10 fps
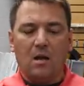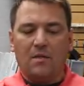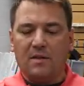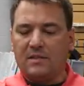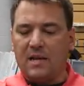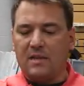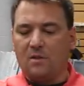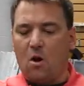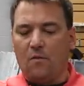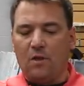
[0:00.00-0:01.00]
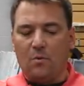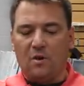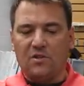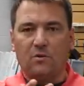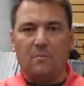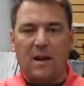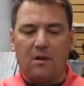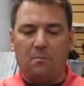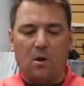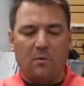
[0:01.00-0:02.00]
This has all the original main
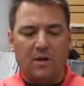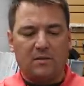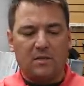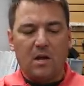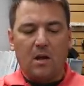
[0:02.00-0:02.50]
components,